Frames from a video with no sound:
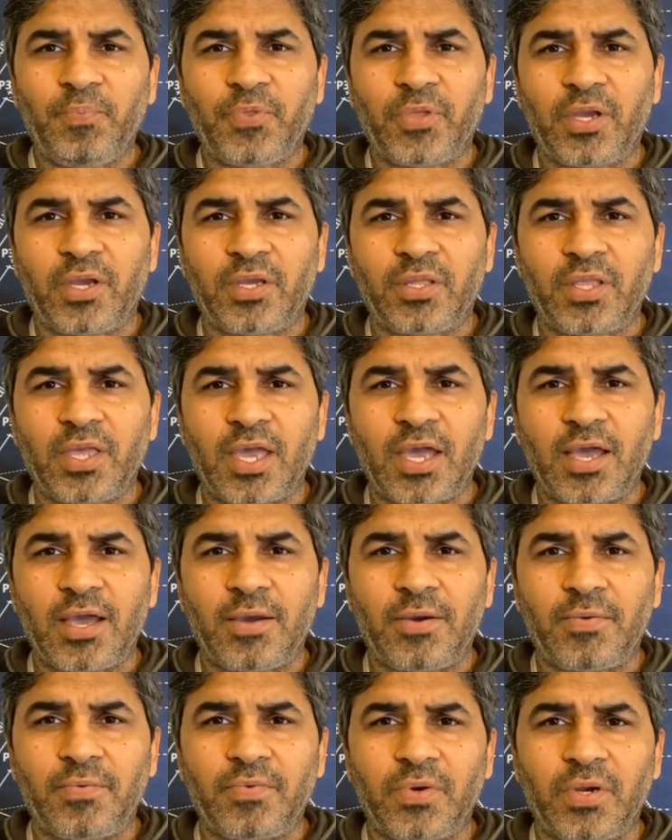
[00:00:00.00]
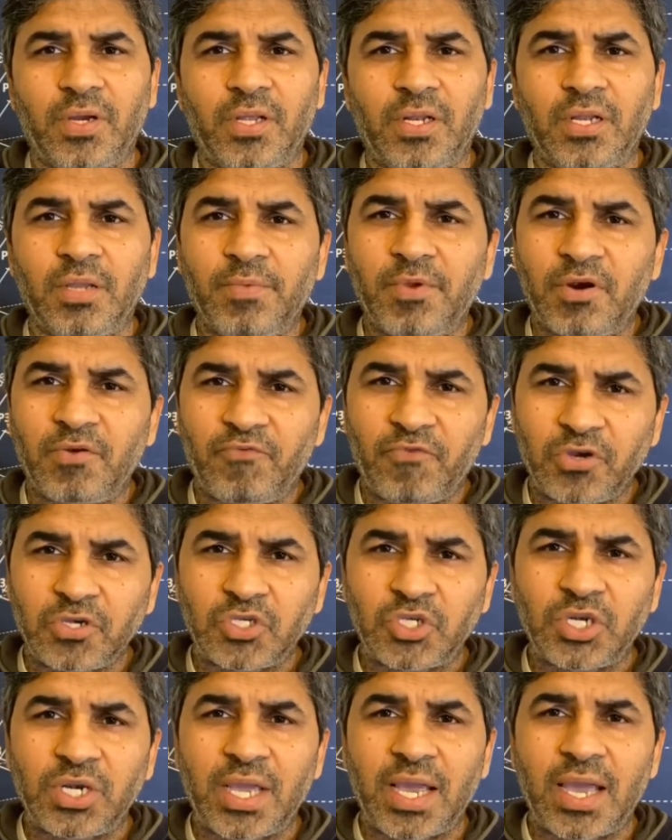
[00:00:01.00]
They have limited
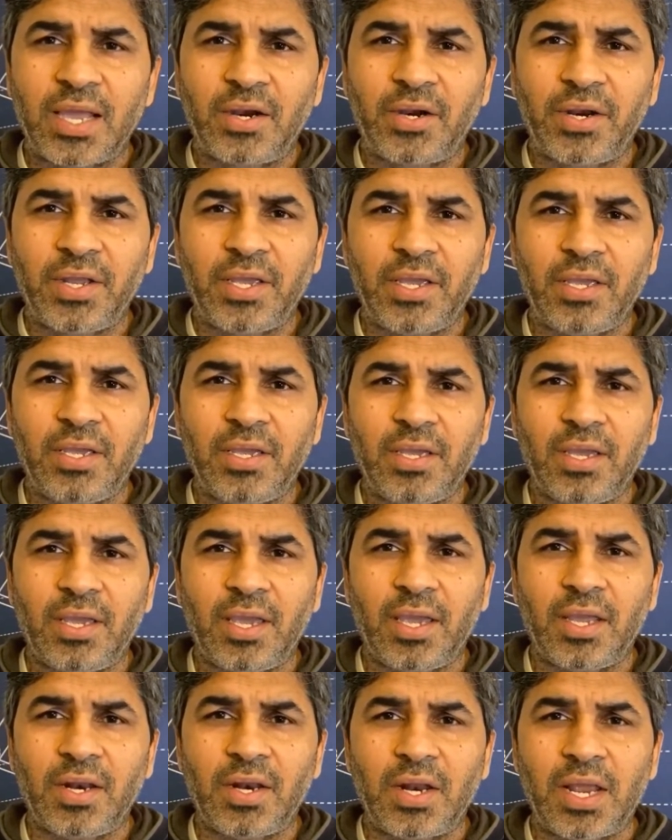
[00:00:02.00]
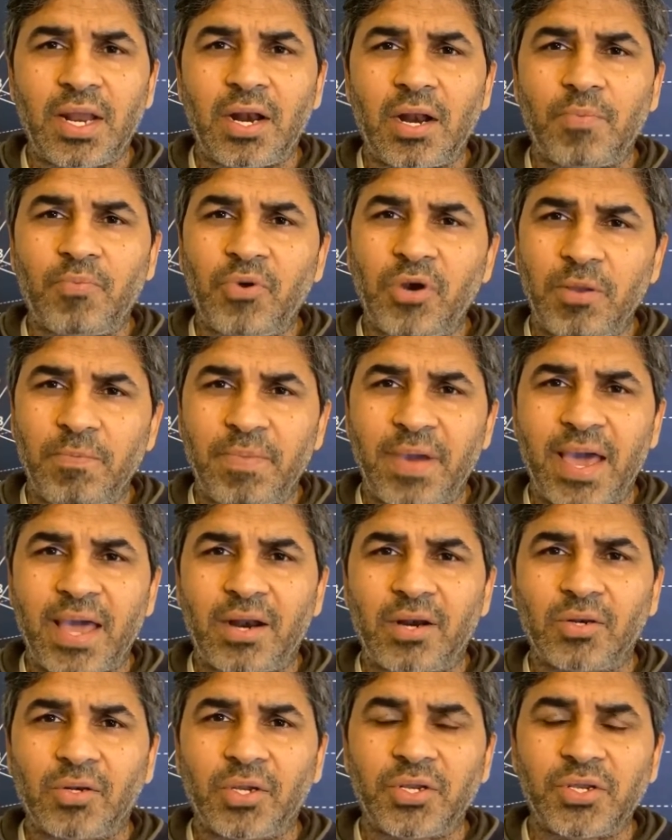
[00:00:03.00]
functionality and are pretty
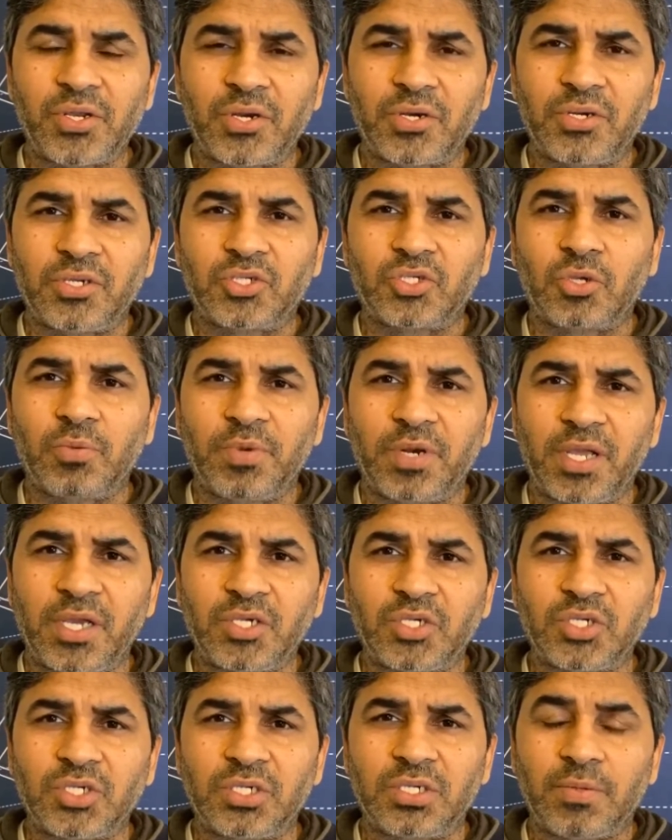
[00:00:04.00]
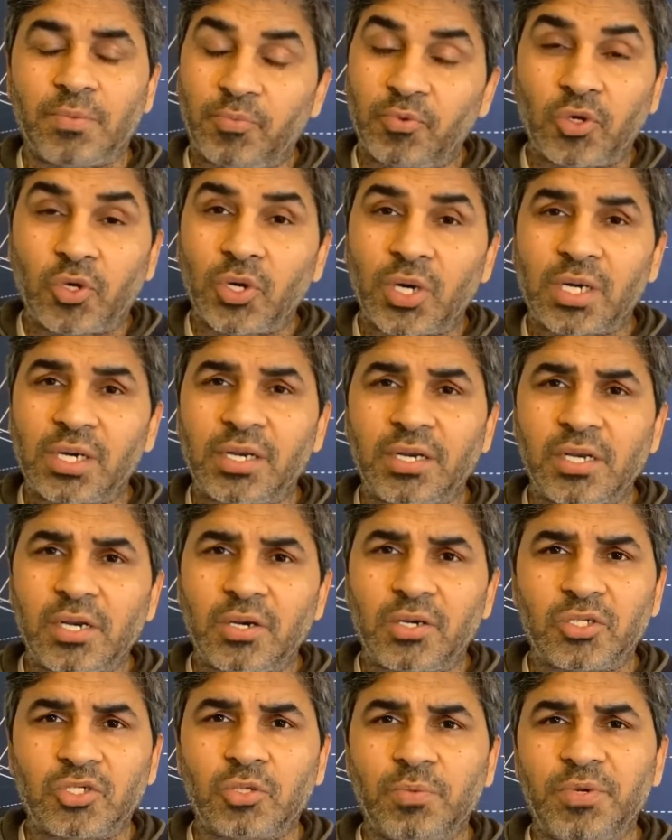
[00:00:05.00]
bad at linear discrimination, good at linear
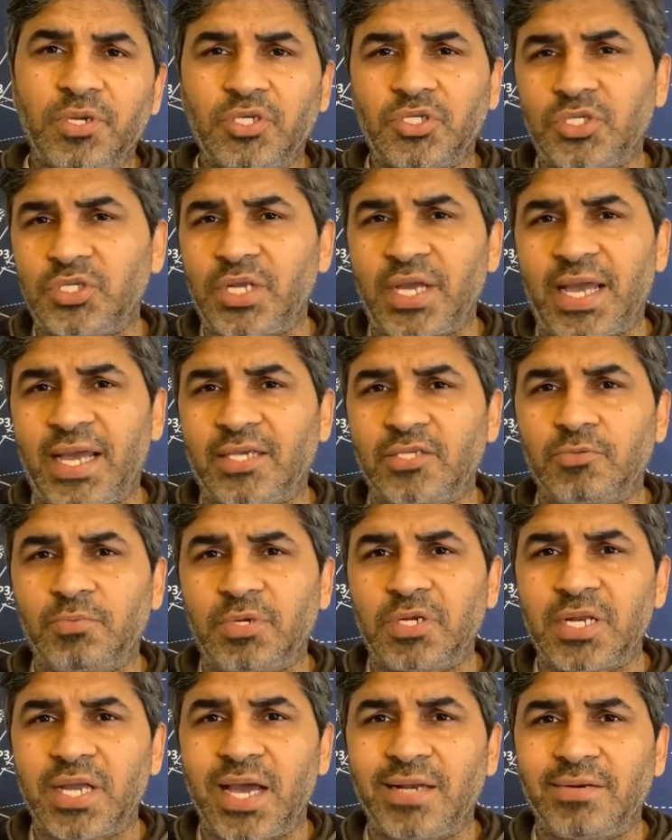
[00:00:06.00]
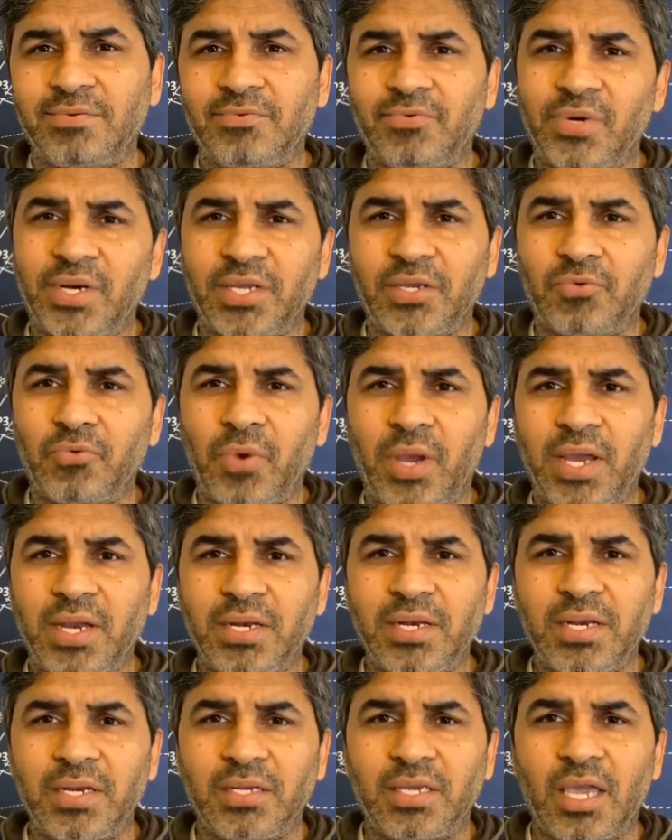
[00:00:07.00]
discrimination tasks, but not really
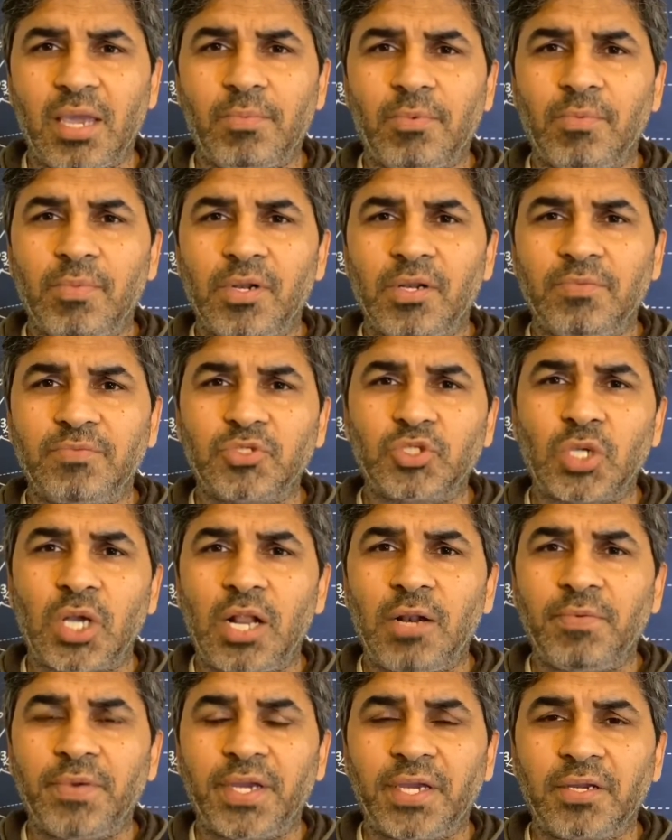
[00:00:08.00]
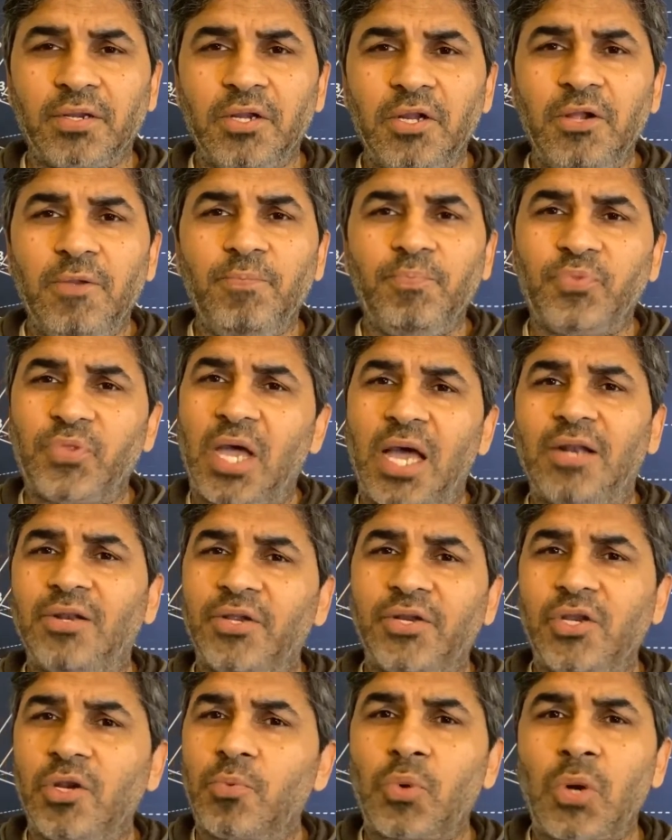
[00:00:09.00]
great and capable of solving
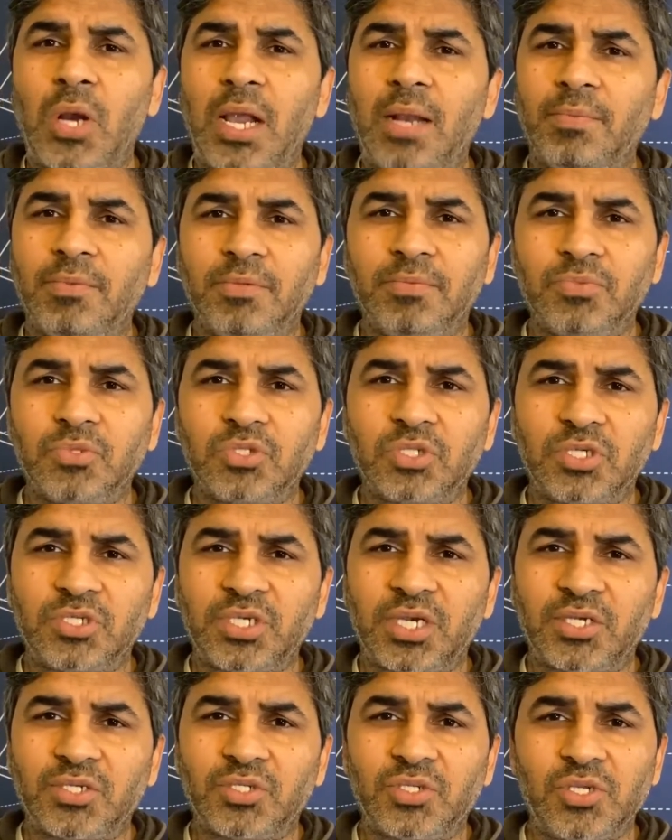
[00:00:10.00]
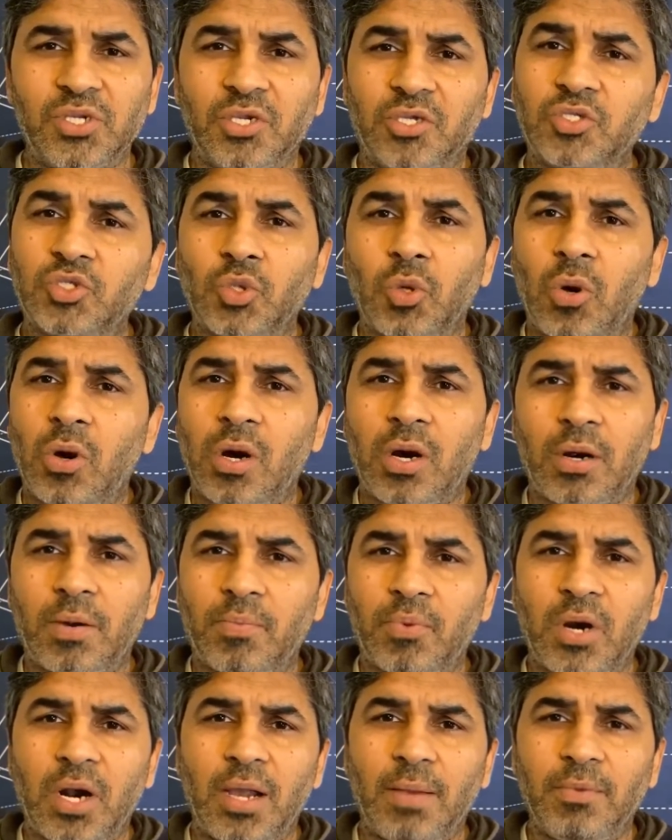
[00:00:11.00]
nonlinear problems such as the XOR
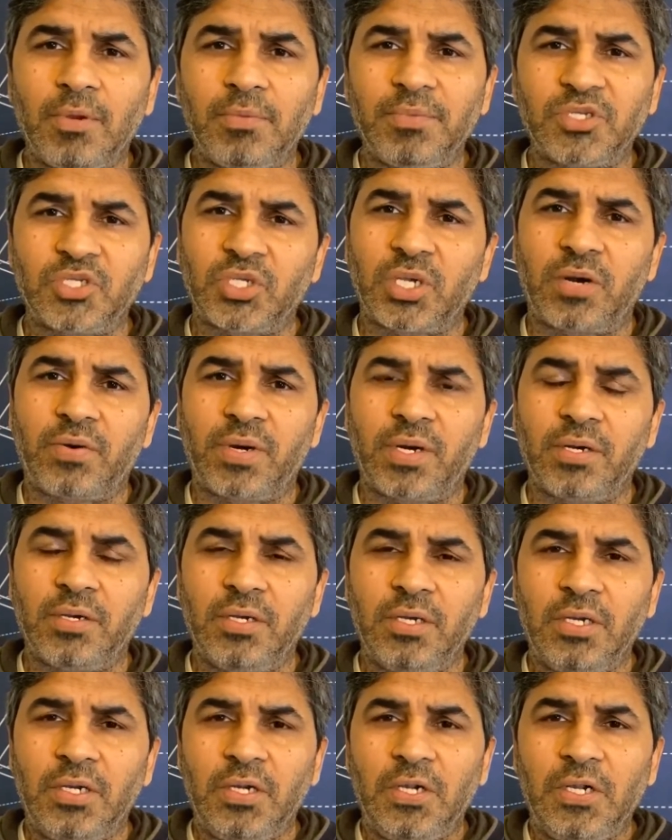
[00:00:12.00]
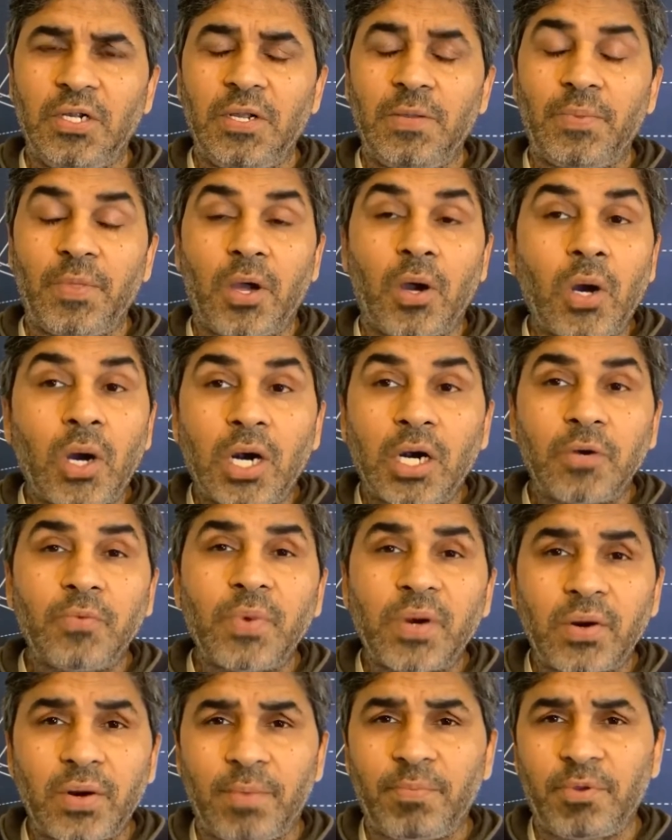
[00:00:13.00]
problem, etc. Now,
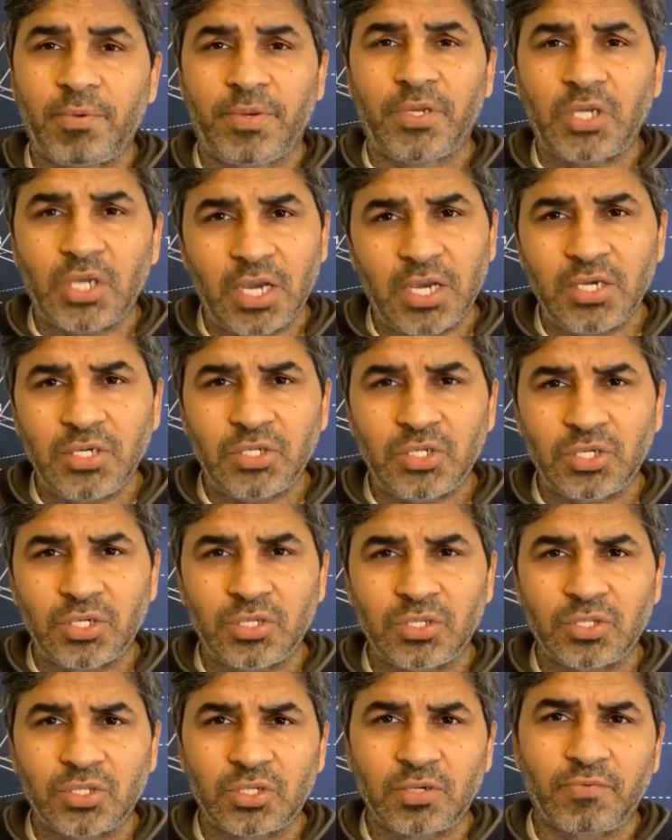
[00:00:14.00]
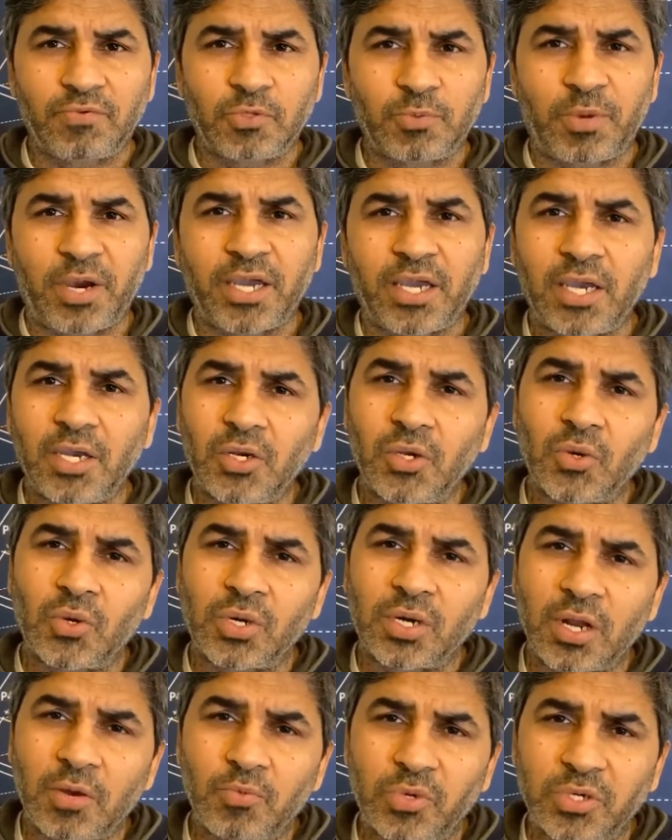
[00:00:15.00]
hardware implementations of spiking
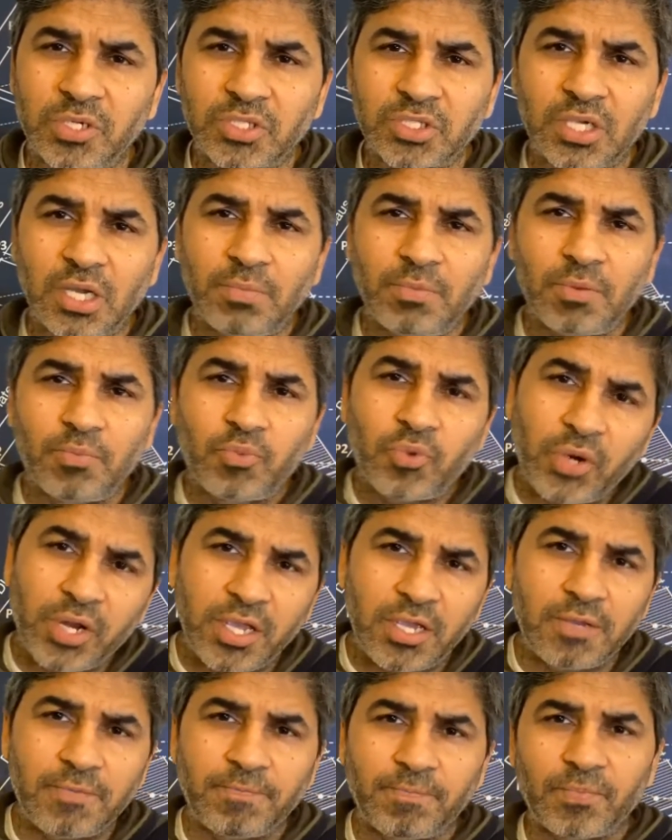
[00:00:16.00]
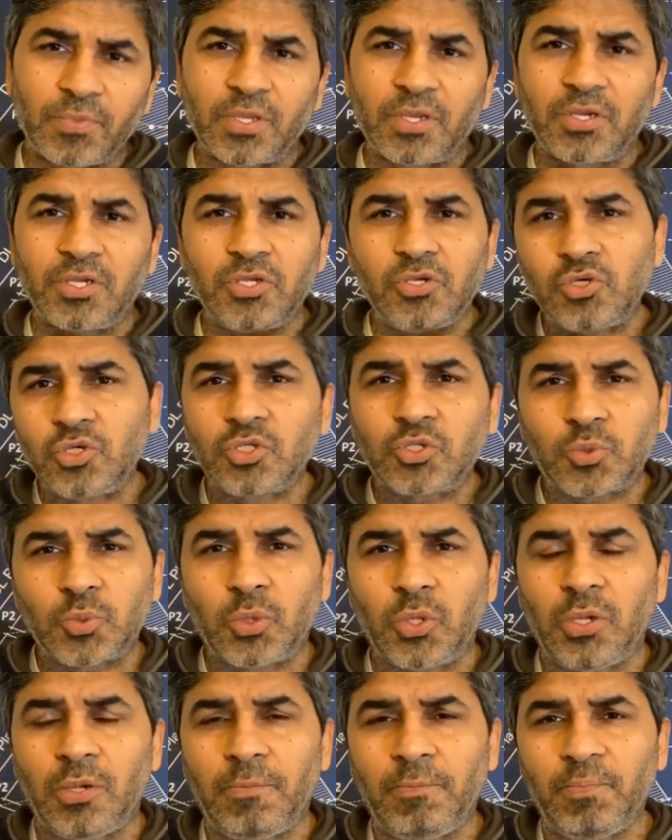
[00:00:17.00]
neural networks can be pretty useful